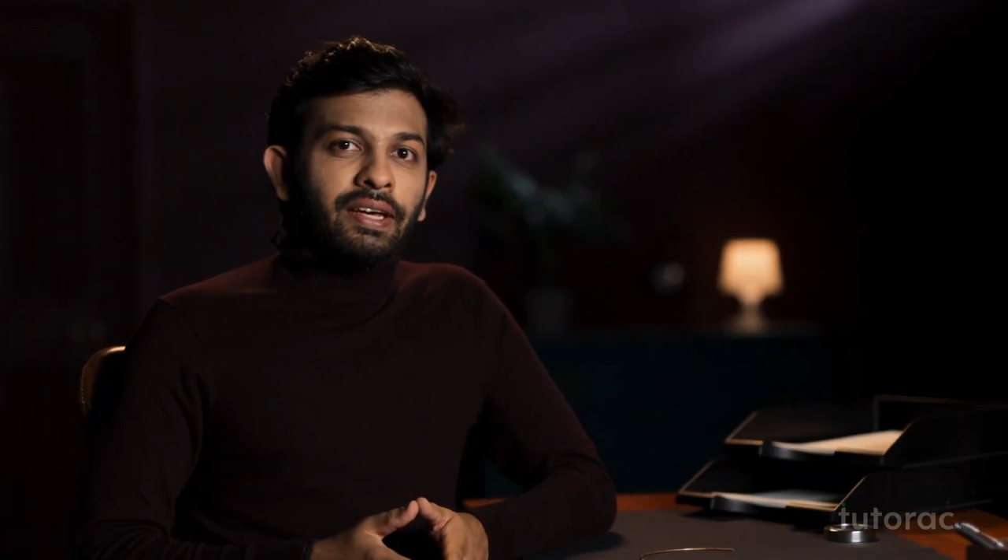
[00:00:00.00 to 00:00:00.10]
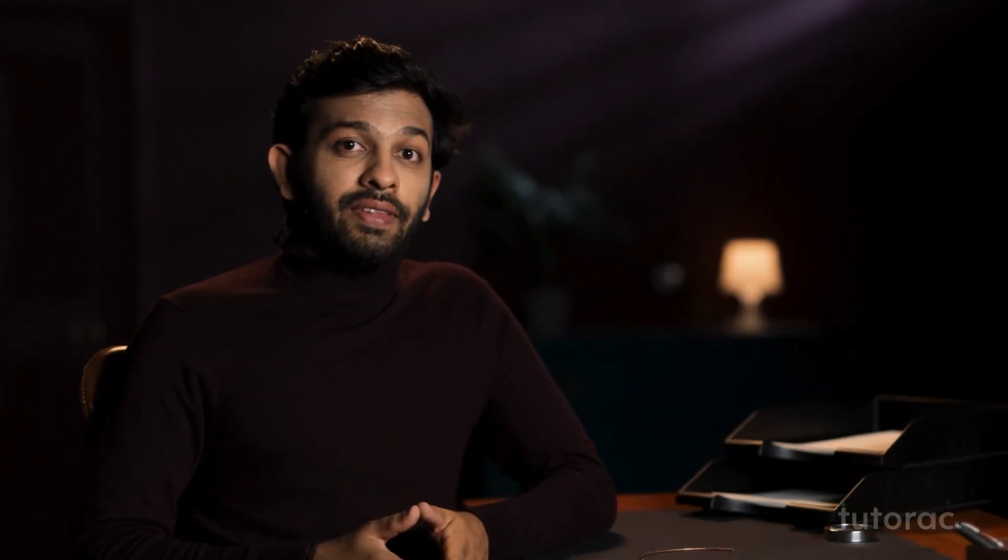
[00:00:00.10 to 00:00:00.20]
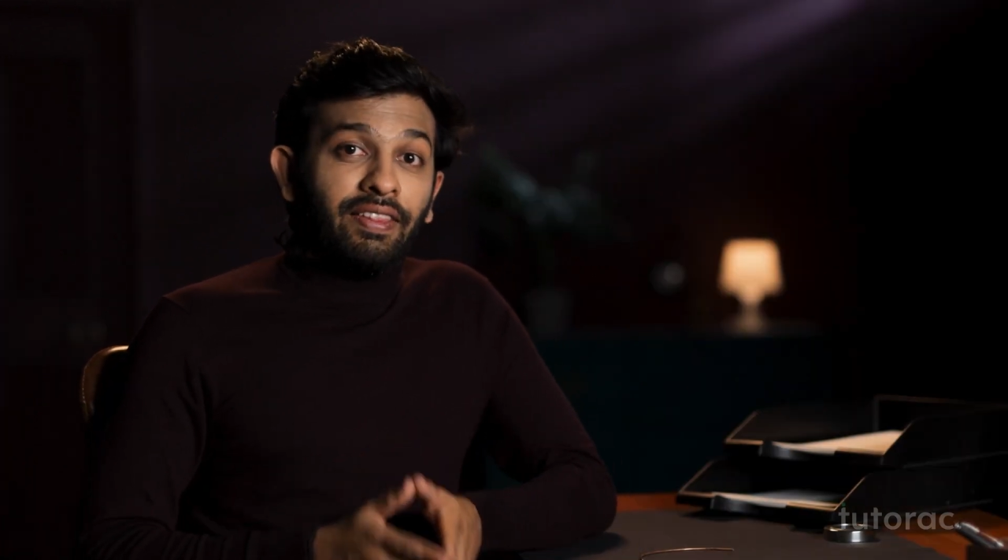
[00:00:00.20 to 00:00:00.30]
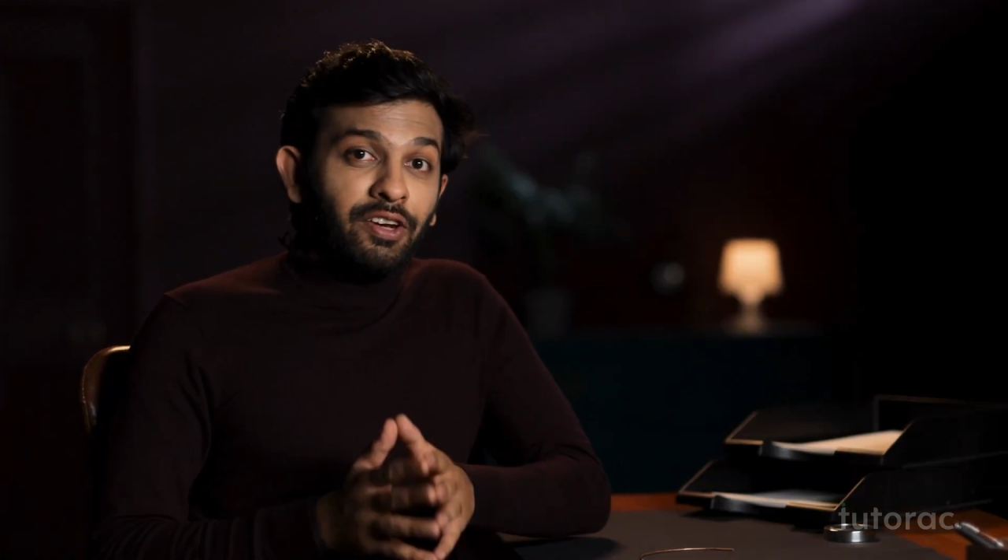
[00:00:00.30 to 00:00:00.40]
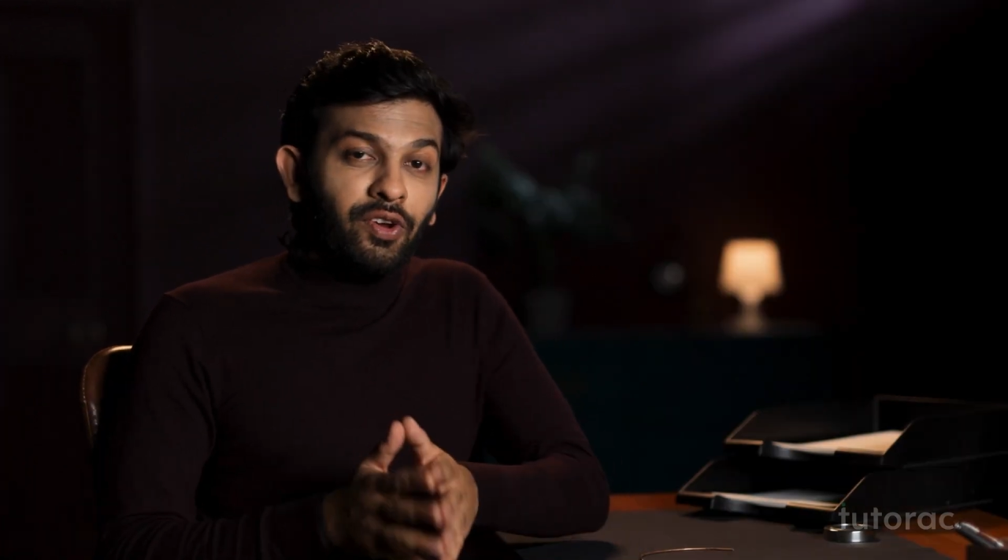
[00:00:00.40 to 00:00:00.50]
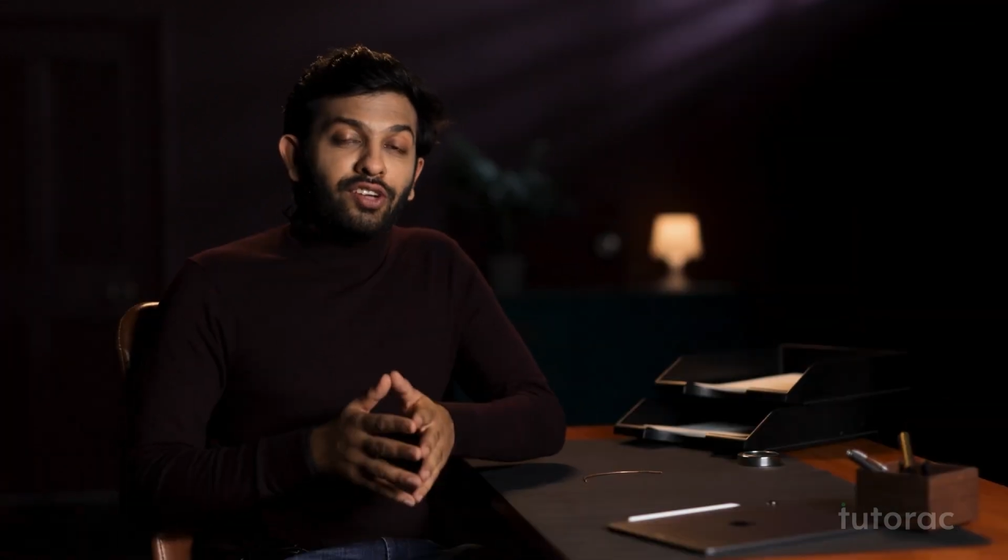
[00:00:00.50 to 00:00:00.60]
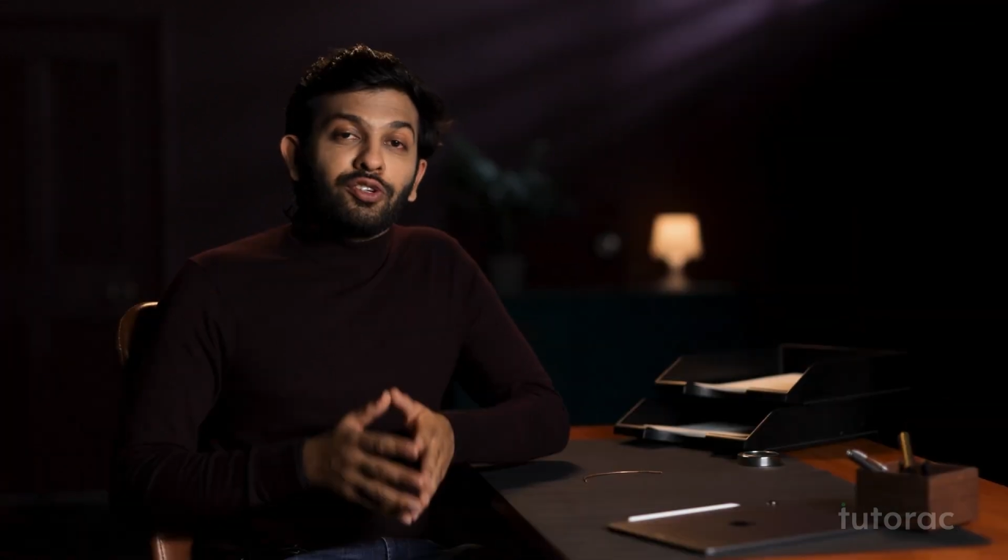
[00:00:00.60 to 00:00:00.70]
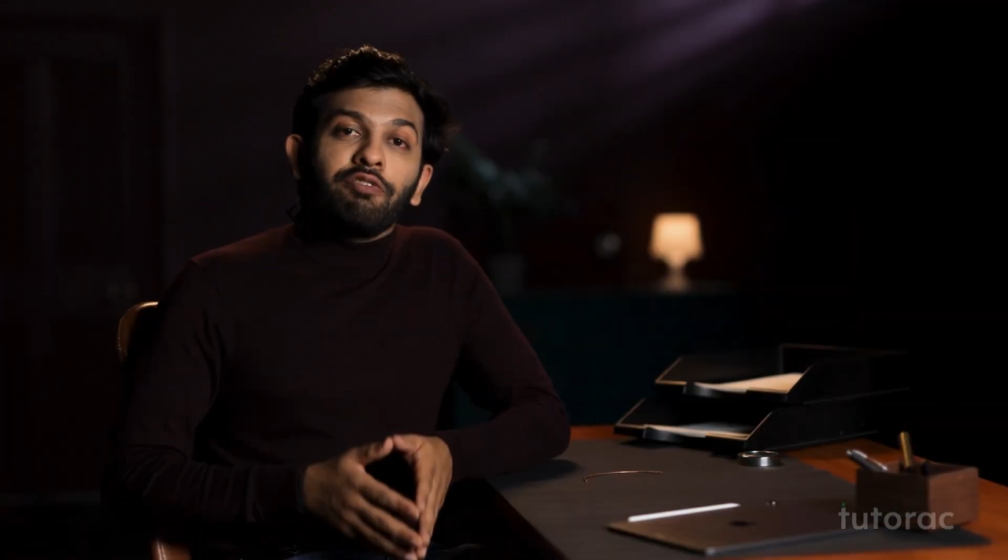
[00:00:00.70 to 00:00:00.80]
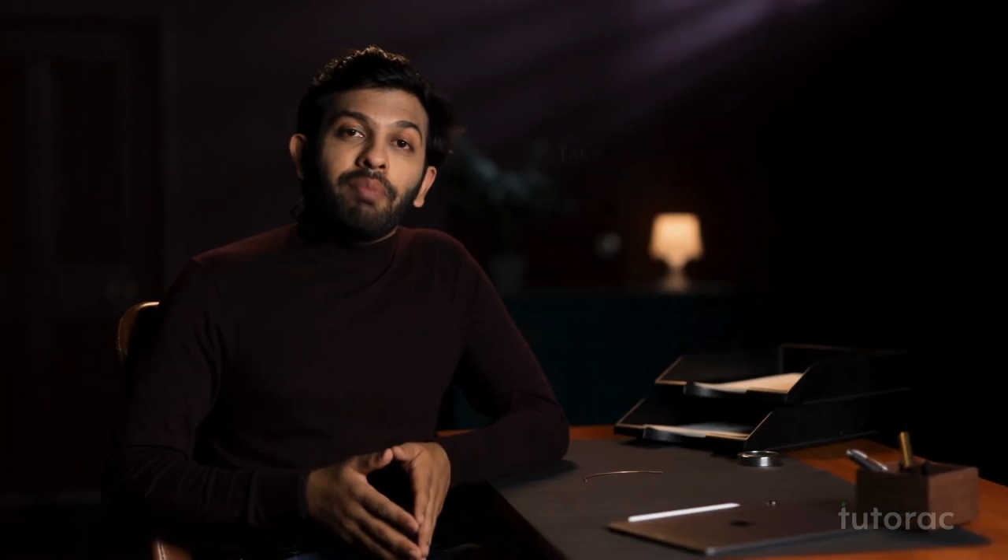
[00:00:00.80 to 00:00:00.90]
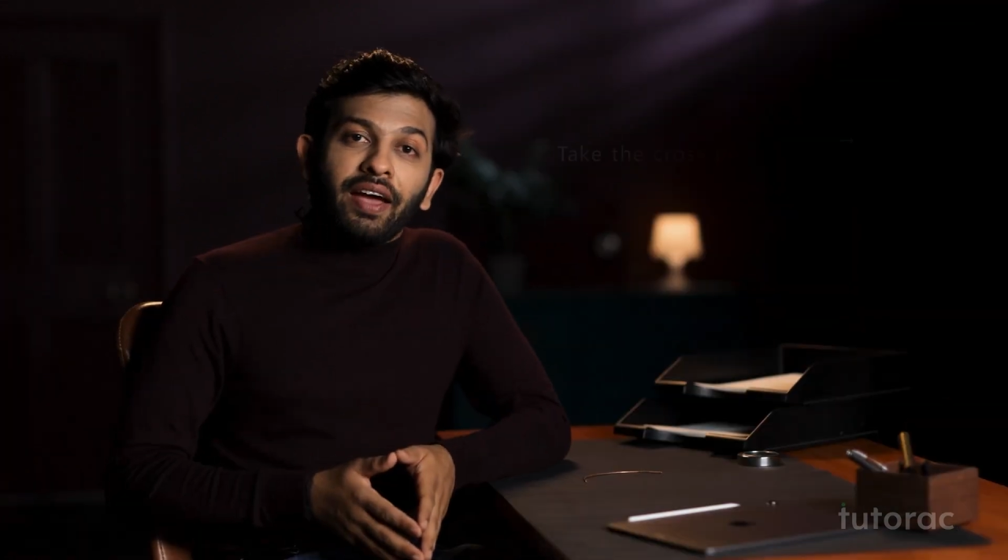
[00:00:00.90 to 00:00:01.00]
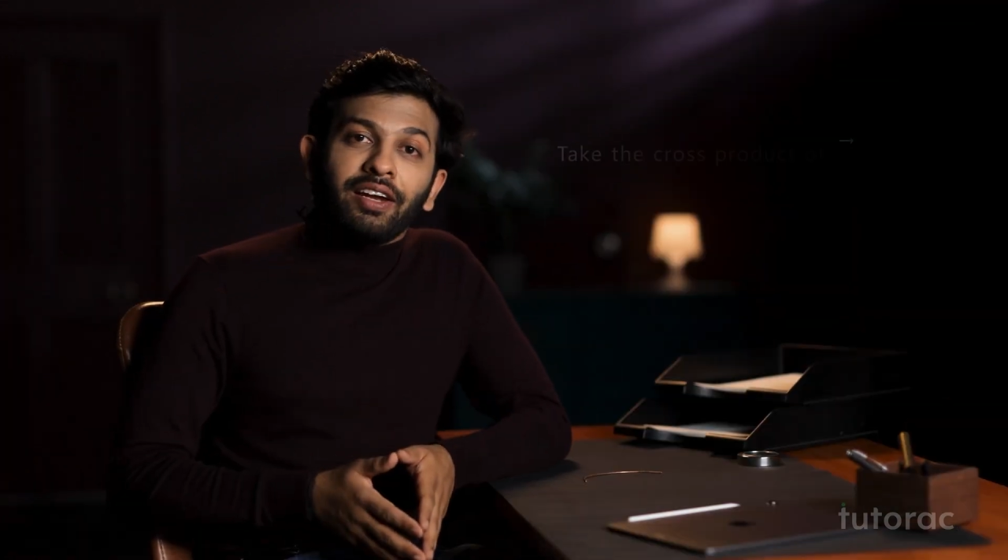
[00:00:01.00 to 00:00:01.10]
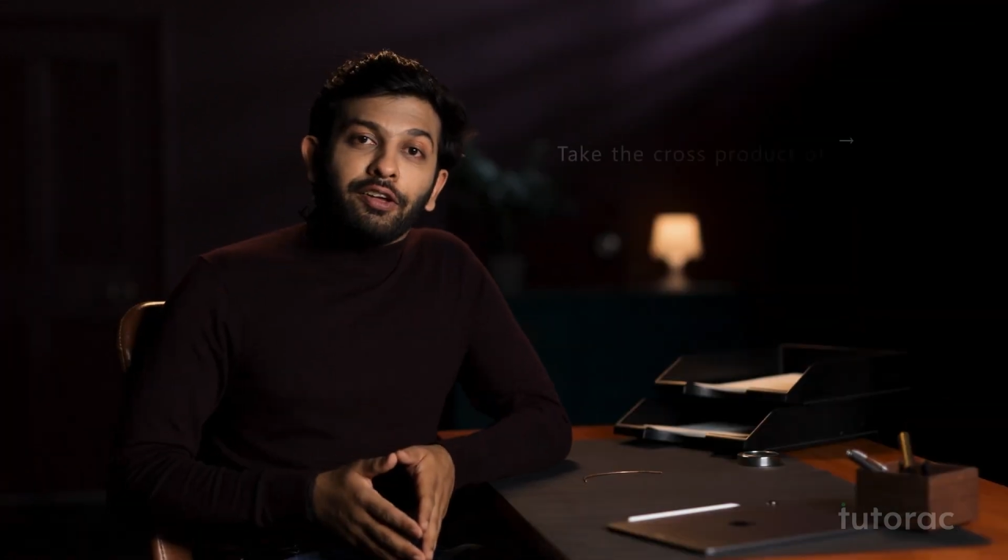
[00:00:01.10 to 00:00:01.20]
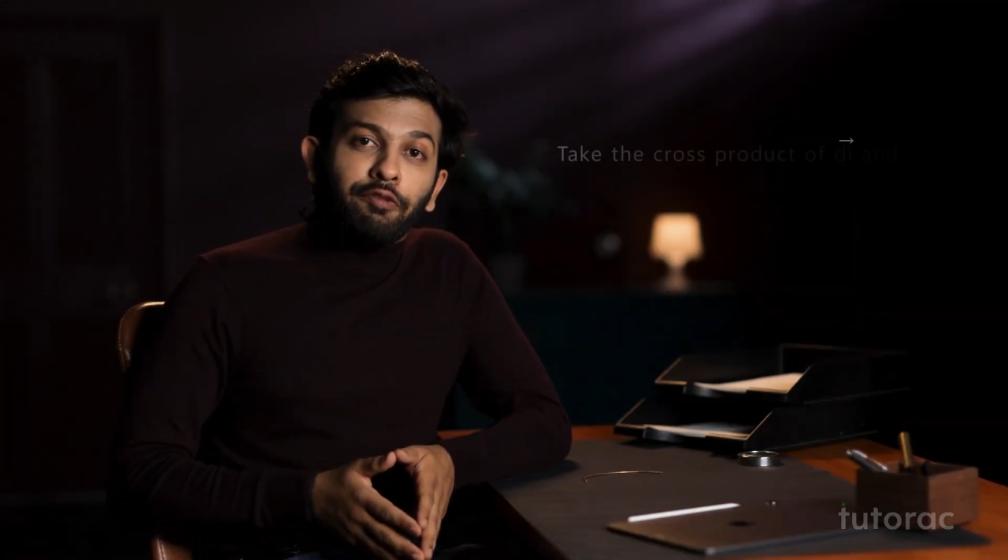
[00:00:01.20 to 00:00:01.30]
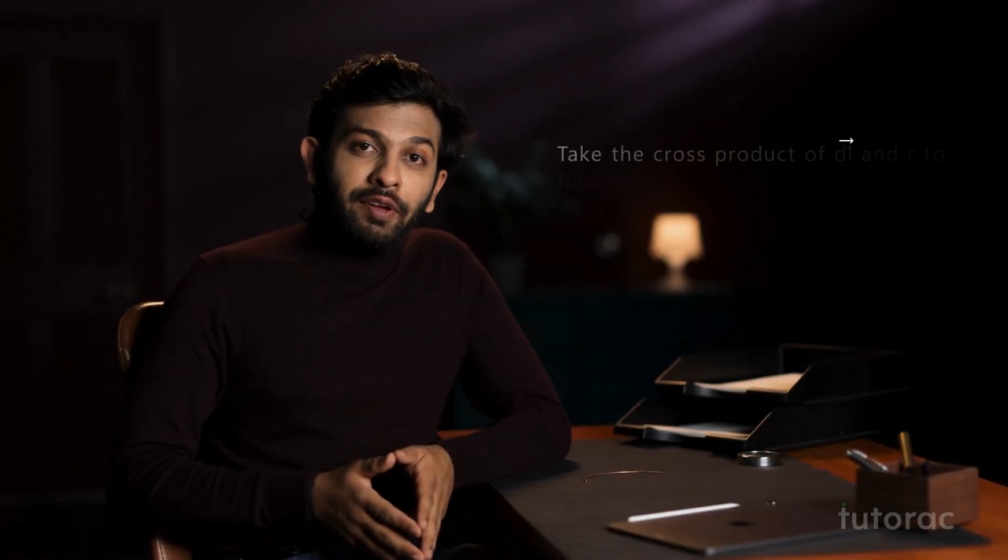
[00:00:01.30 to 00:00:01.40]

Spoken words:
that the direction of magnetic